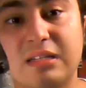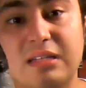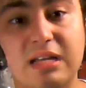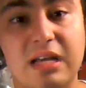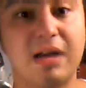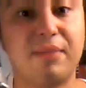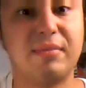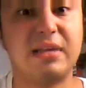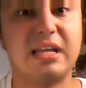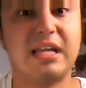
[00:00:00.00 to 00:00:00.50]

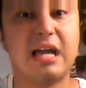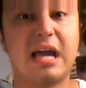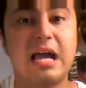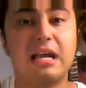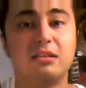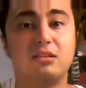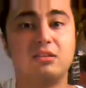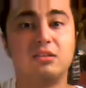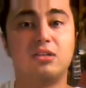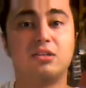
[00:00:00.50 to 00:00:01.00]
I mean,
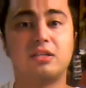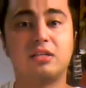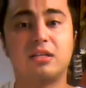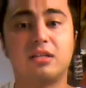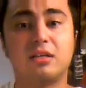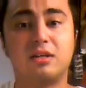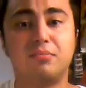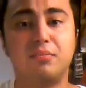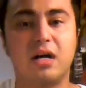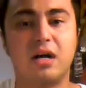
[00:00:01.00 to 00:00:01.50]
I look it
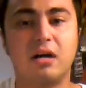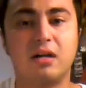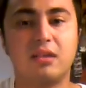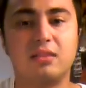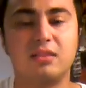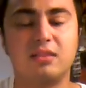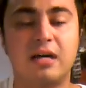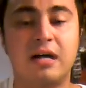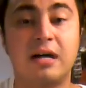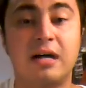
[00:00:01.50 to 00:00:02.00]
up
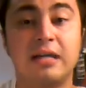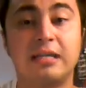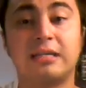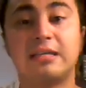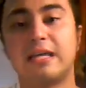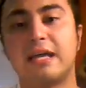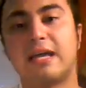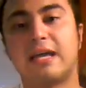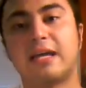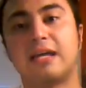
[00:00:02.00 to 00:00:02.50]

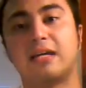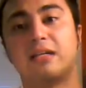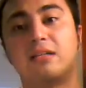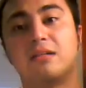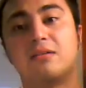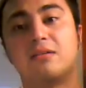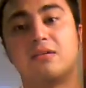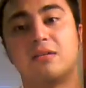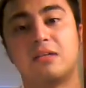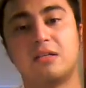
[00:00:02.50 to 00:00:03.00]
online,
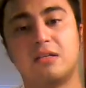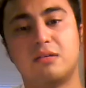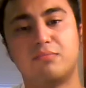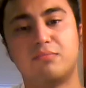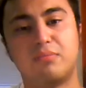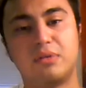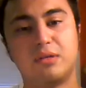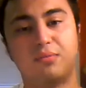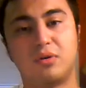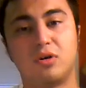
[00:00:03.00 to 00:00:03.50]
and
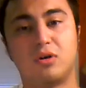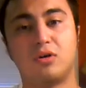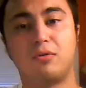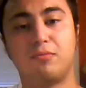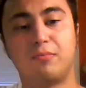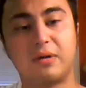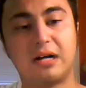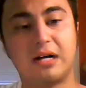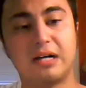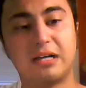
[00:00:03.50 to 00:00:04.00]
people
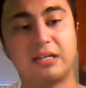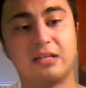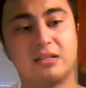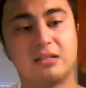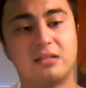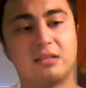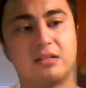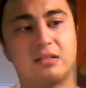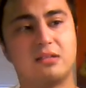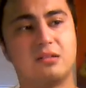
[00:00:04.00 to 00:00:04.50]

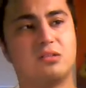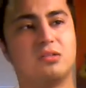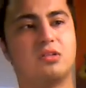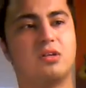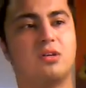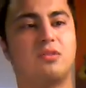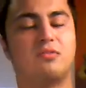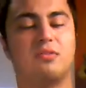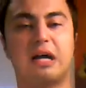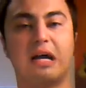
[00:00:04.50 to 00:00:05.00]

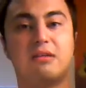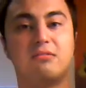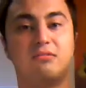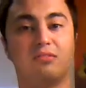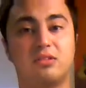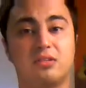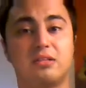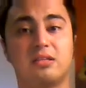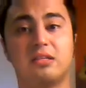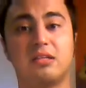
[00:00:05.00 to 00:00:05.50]
I
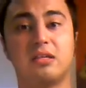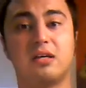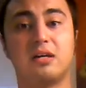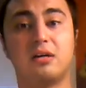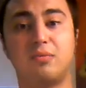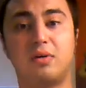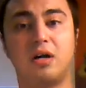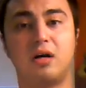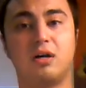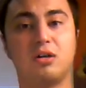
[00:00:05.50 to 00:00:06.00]
look it
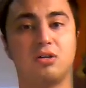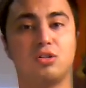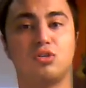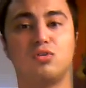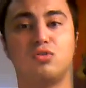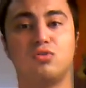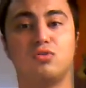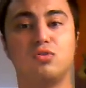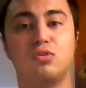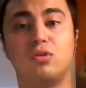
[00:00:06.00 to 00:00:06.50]
up on
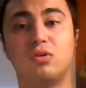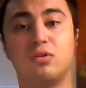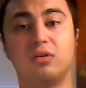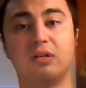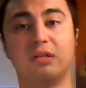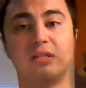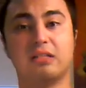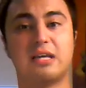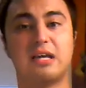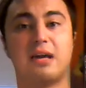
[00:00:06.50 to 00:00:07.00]
Google,
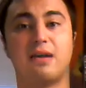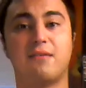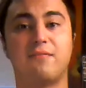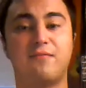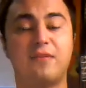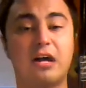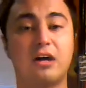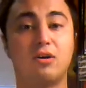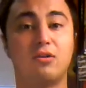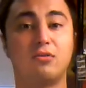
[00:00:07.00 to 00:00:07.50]
and I
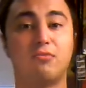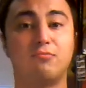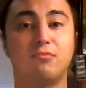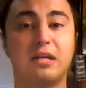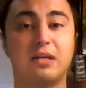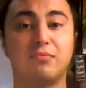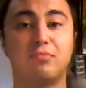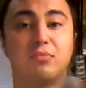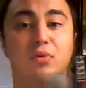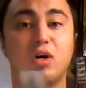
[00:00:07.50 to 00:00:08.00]
found
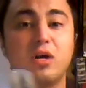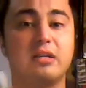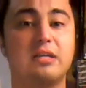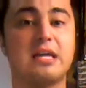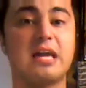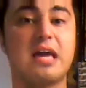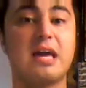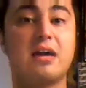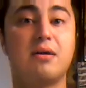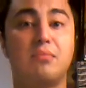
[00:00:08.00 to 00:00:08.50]
when Mark
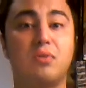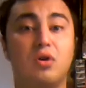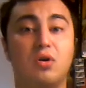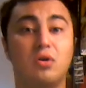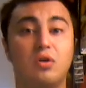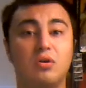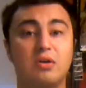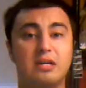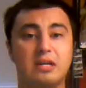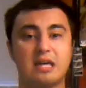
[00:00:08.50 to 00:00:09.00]

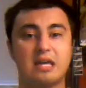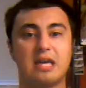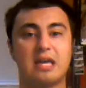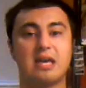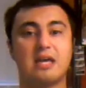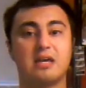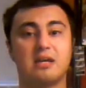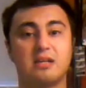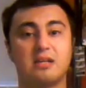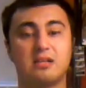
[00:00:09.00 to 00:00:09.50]
Hamill
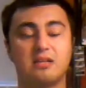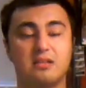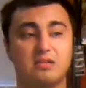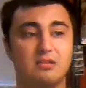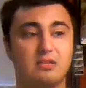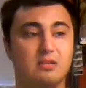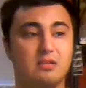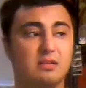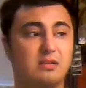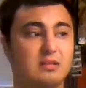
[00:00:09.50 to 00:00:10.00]
and
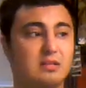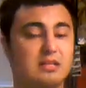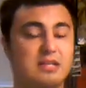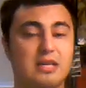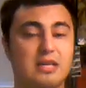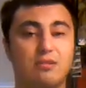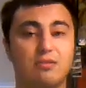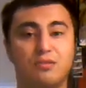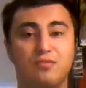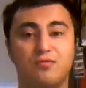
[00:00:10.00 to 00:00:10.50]

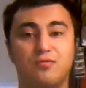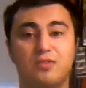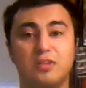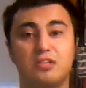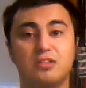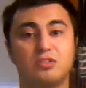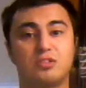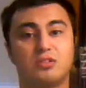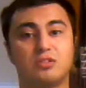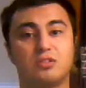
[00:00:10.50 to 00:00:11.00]
Carol
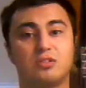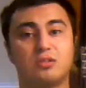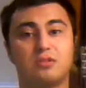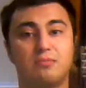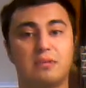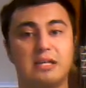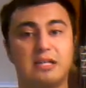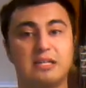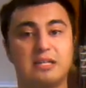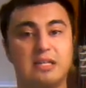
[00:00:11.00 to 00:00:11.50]
Fisher
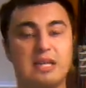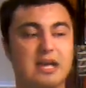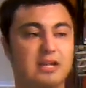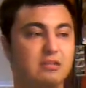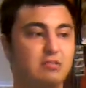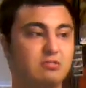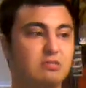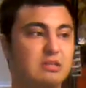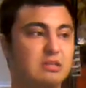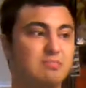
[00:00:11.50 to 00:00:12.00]

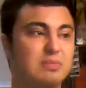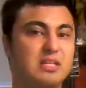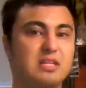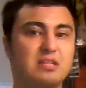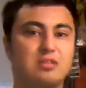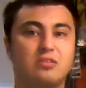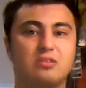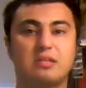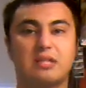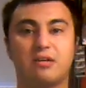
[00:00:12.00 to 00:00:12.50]
actually be
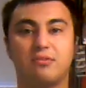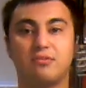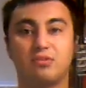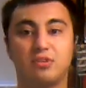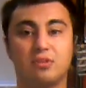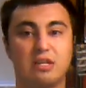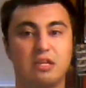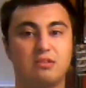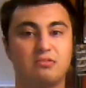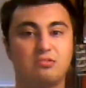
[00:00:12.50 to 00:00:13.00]

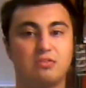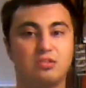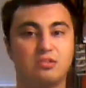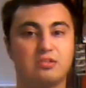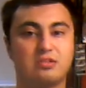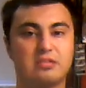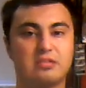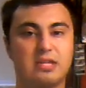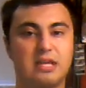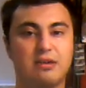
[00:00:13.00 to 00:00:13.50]
together, and Luke
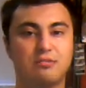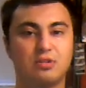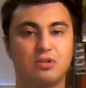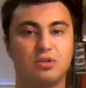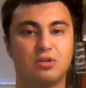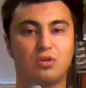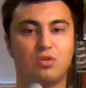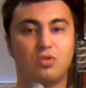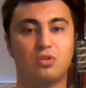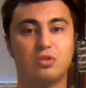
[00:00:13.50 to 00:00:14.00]

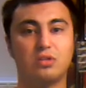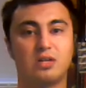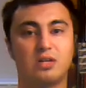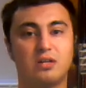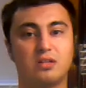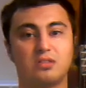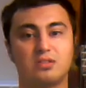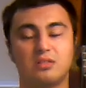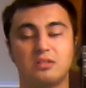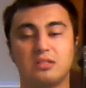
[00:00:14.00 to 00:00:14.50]
Skywalker hold
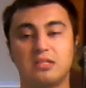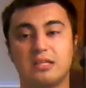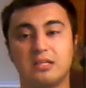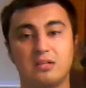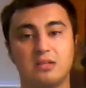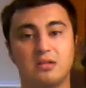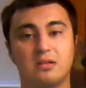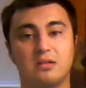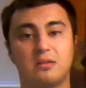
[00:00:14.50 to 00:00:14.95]
on to this,